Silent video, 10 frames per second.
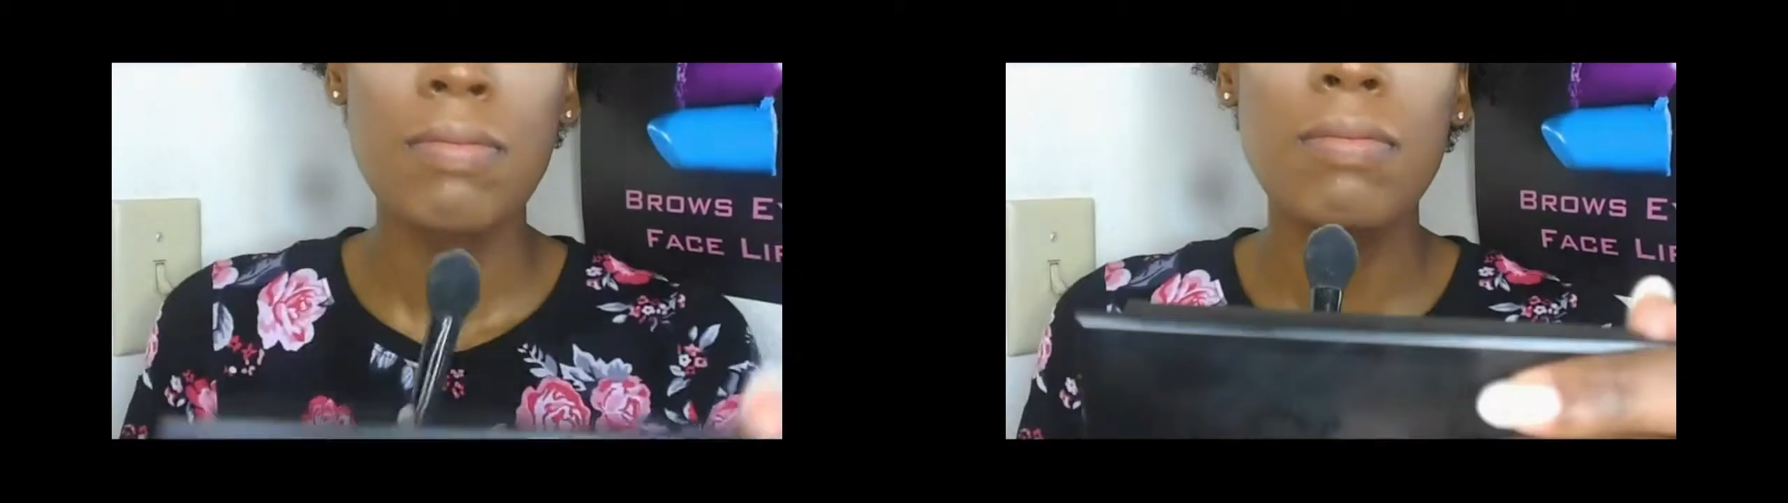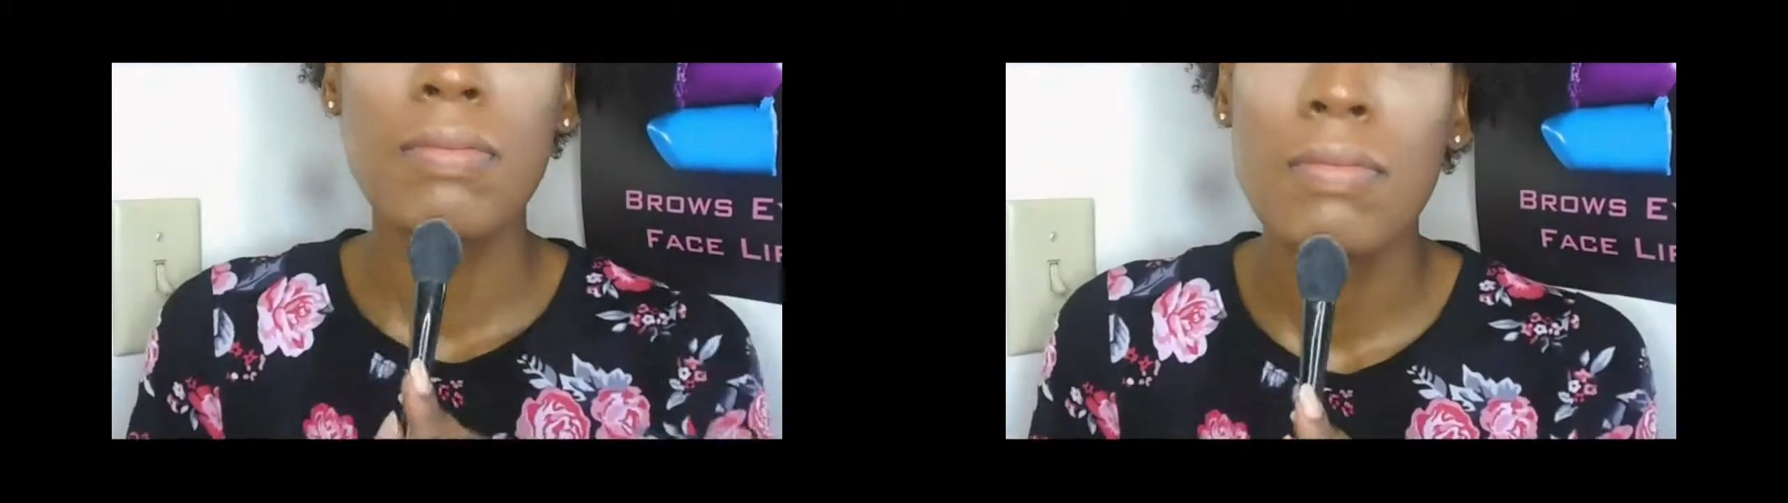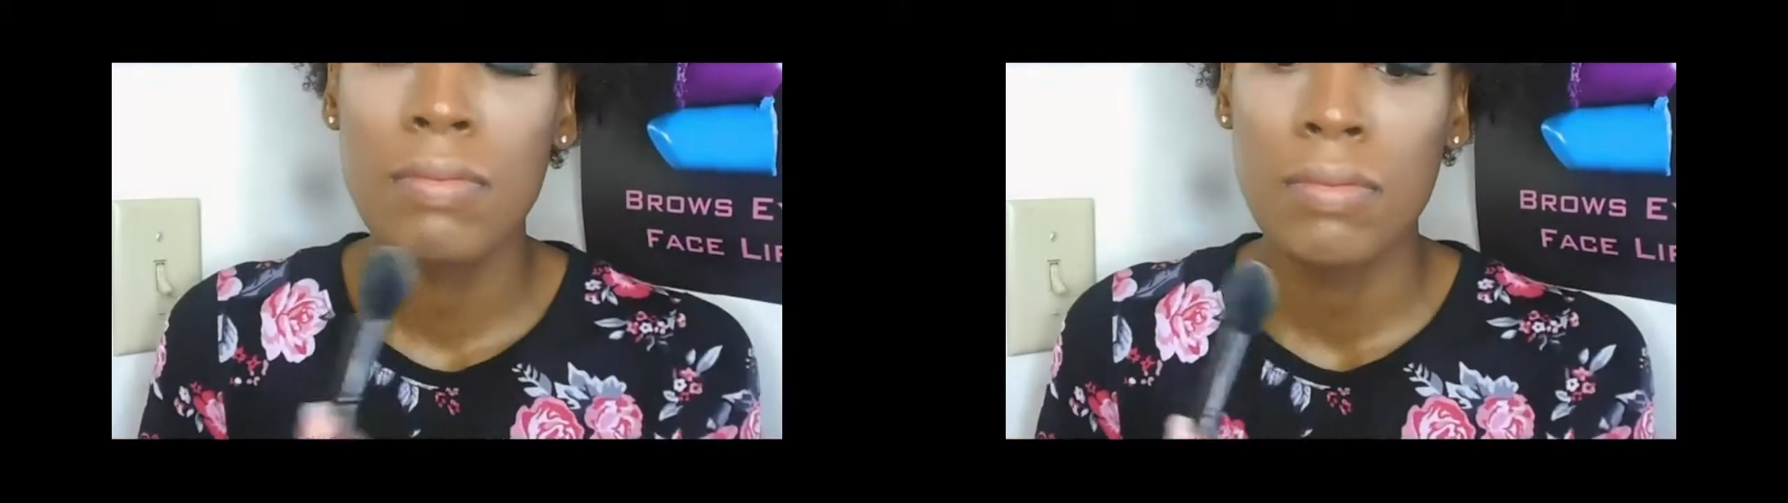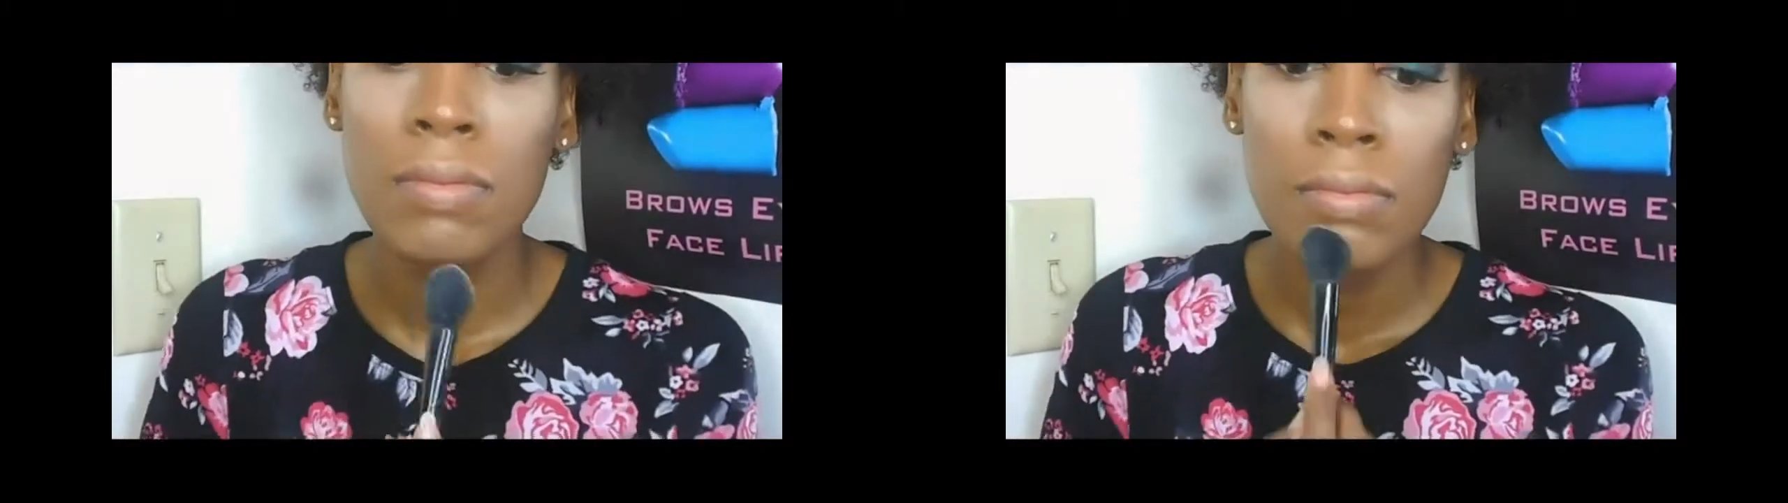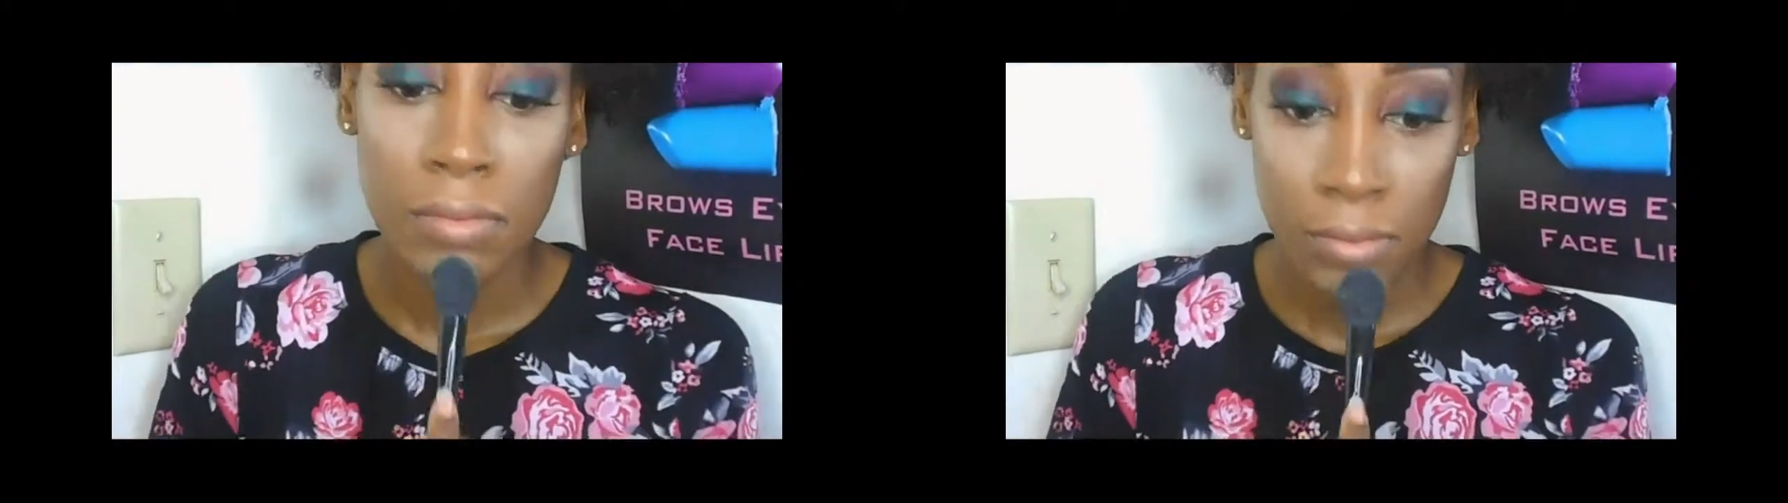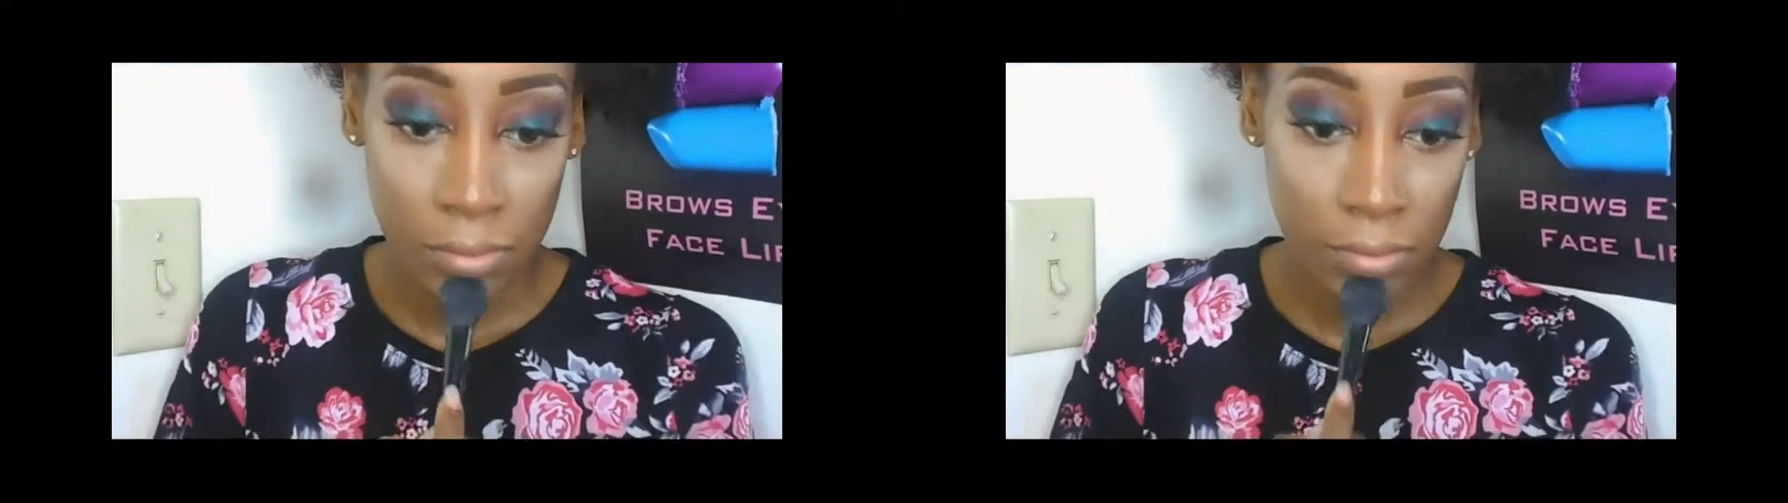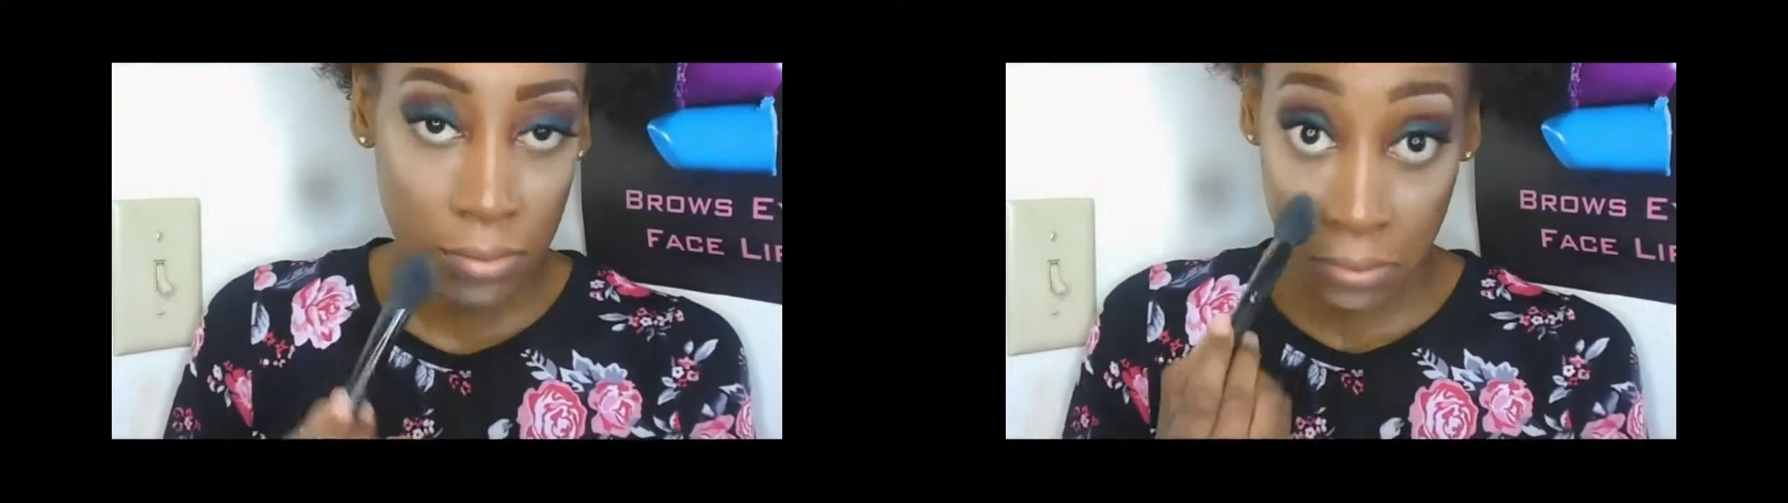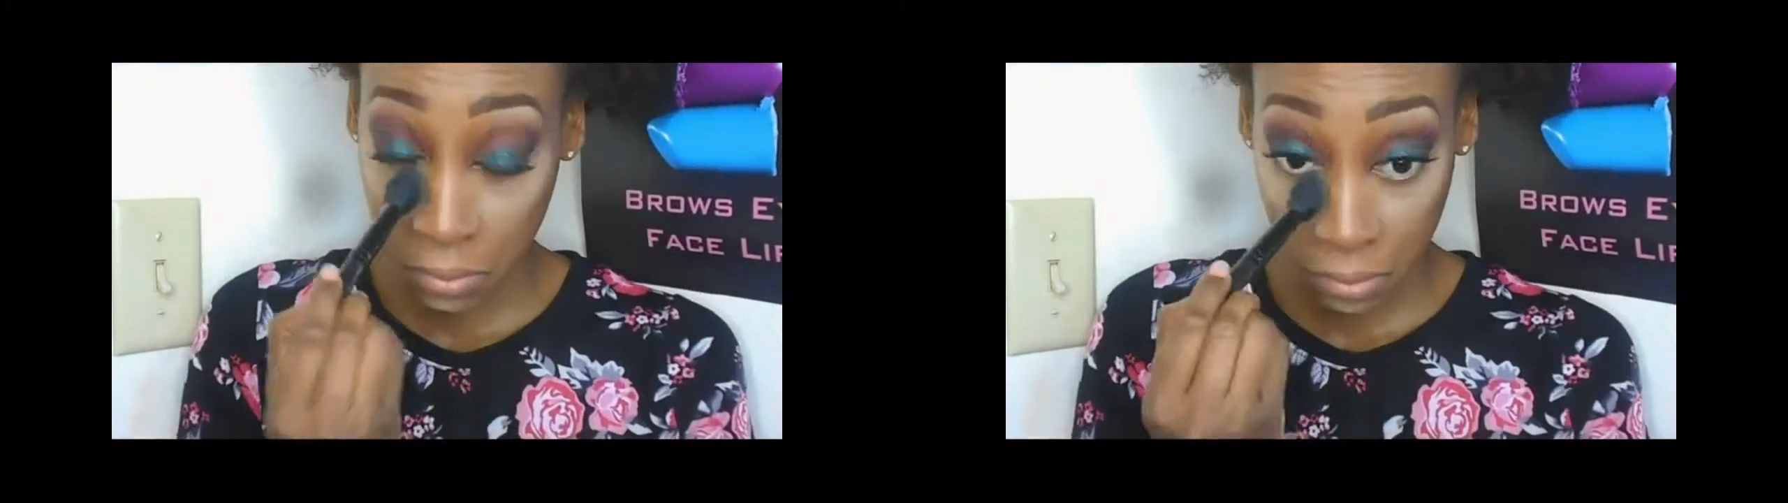with my Ben
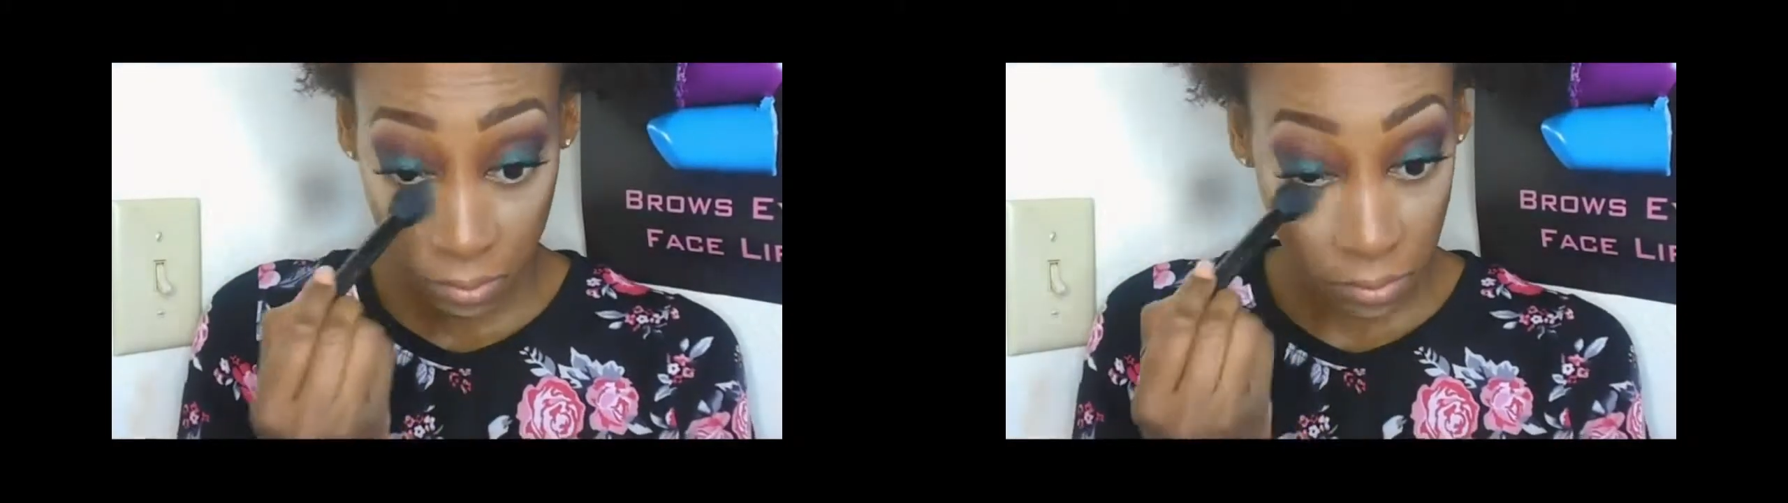Nye